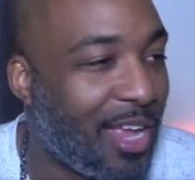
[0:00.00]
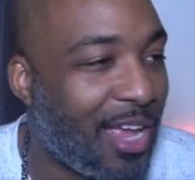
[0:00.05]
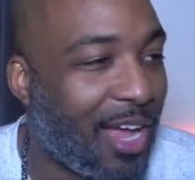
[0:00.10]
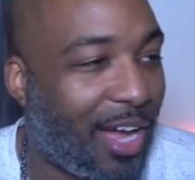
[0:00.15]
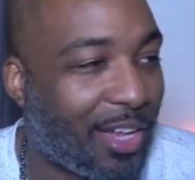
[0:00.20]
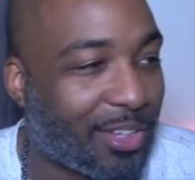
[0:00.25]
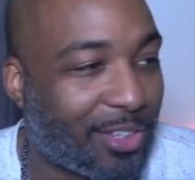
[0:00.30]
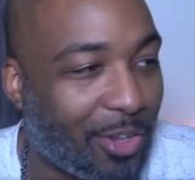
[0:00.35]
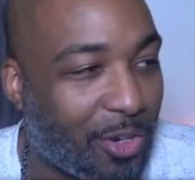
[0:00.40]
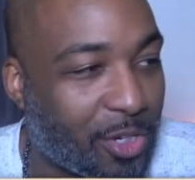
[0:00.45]

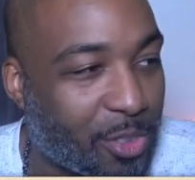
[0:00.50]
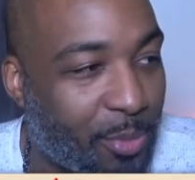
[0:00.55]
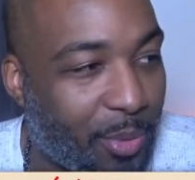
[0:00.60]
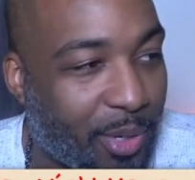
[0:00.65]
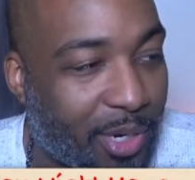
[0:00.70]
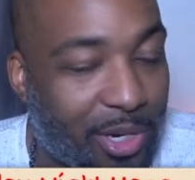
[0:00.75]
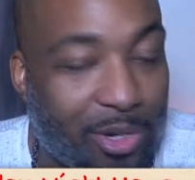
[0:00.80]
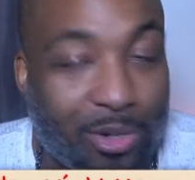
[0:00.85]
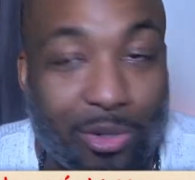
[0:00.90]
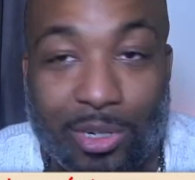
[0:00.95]
I thought it was
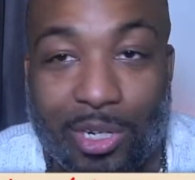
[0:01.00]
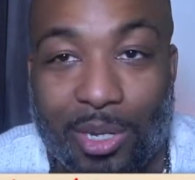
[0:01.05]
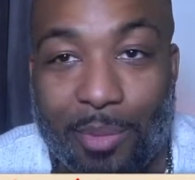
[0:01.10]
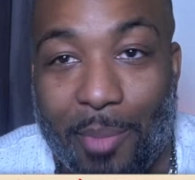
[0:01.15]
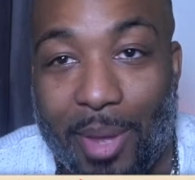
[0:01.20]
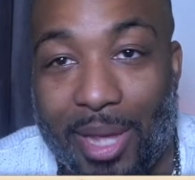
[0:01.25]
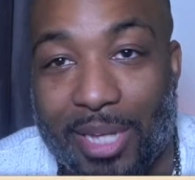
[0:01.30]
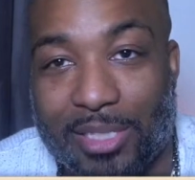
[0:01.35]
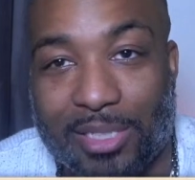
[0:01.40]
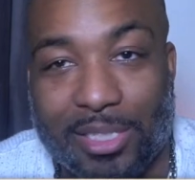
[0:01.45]
pretty cool. It
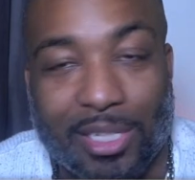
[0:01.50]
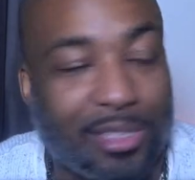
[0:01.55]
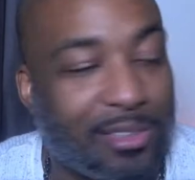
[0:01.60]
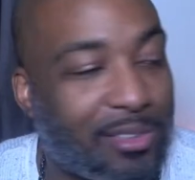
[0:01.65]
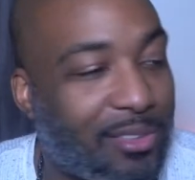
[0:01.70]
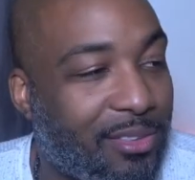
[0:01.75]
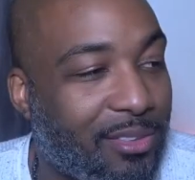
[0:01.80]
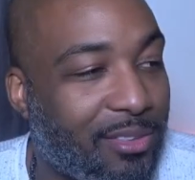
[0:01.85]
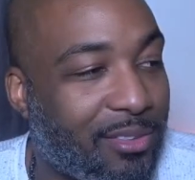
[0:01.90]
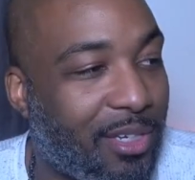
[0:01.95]
made
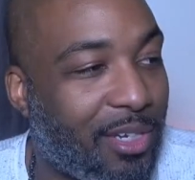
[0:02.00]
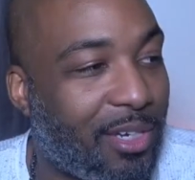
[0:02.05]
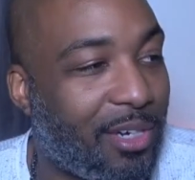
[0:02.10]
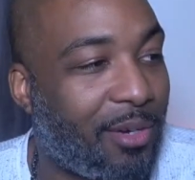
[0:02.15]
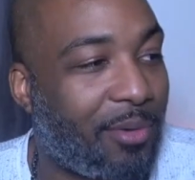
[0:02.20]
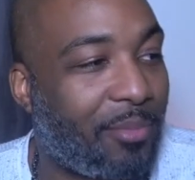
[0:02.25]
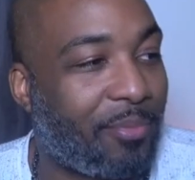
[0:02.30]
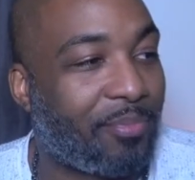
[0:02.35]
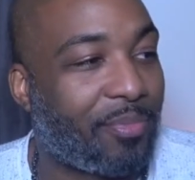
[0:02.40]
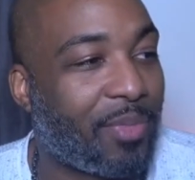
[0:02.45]
sense.
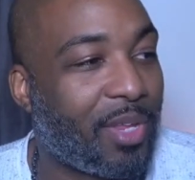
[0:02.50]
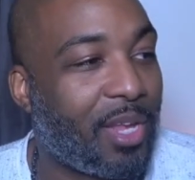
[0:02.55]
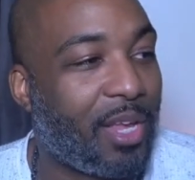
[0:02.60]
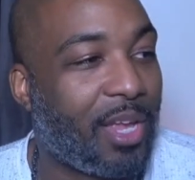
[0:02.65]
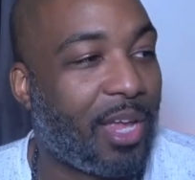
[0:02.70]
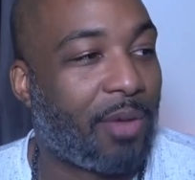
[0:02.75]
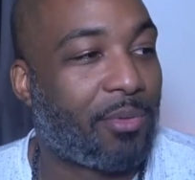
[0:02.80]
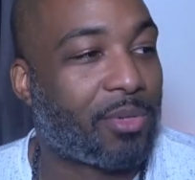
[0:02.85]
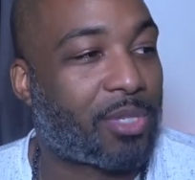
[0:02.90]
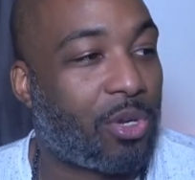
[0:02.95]

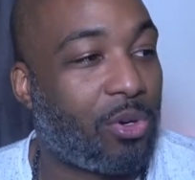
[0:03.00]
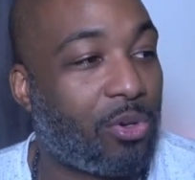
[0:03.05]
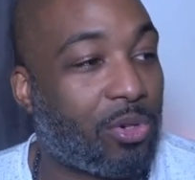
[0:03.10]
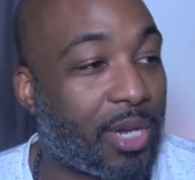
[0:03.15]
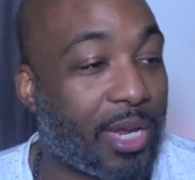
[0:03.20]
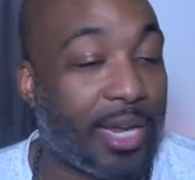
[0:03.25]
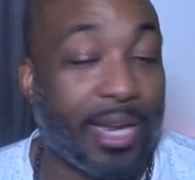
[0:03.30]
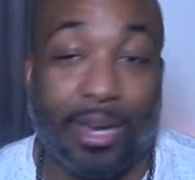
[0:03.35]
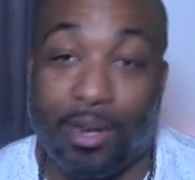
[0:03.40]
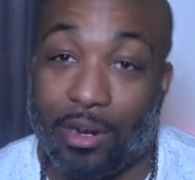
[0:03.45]
It was cool
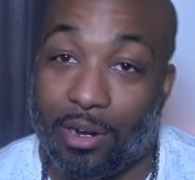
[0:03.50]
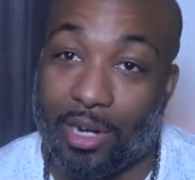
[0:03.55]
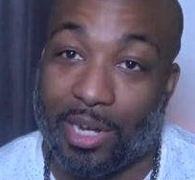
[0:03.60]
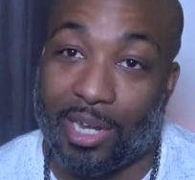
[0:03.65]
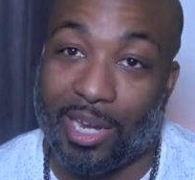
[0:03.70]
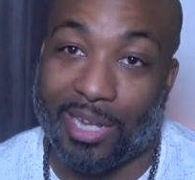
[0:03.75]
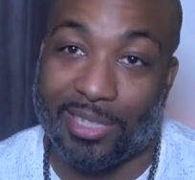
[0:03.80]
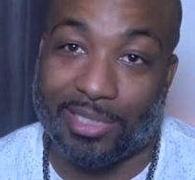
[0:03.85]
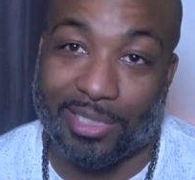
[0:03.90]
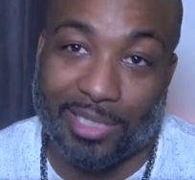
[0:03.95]
to hear a
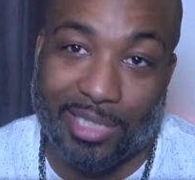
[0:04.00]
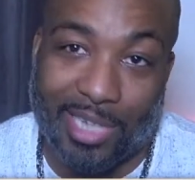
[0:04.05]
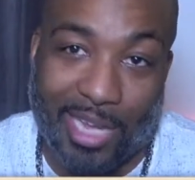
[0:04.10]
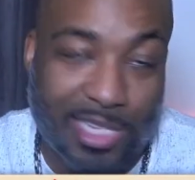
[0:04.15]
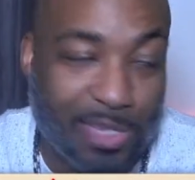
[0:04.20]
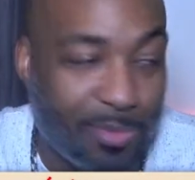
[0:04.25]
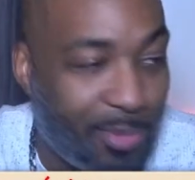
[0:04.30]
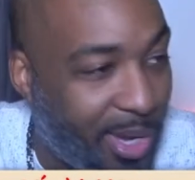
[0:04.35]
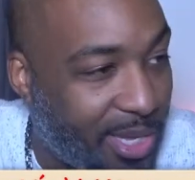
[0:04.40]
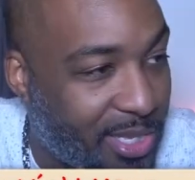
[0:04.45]
classic
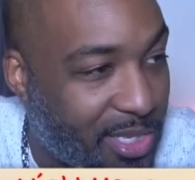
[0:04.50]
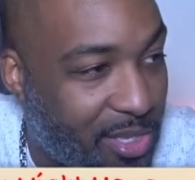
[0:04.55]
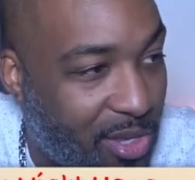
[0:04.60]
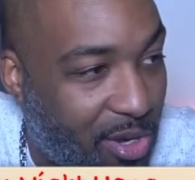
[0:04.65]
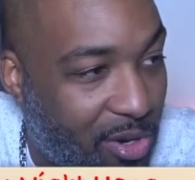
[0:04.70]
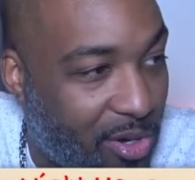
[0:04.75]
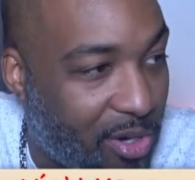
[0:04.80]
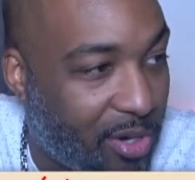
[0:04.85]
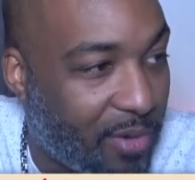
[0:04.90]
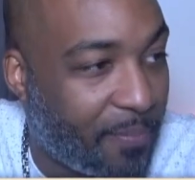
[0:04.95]
dance band
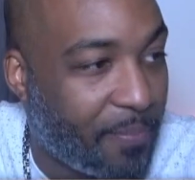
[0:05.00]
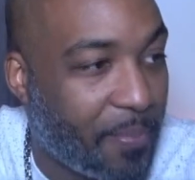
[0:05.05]
song.